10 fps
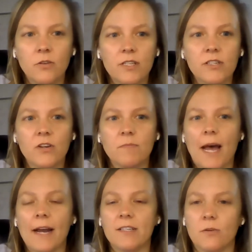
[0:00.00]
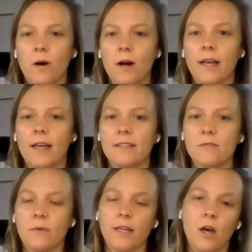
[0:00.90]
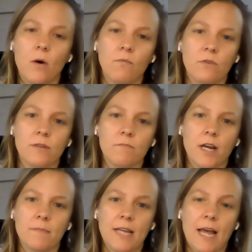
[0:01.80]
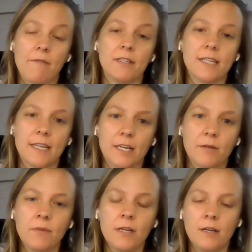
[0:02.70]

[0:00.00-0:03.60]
So this goes back to why it's really helpful sometimes to have a team.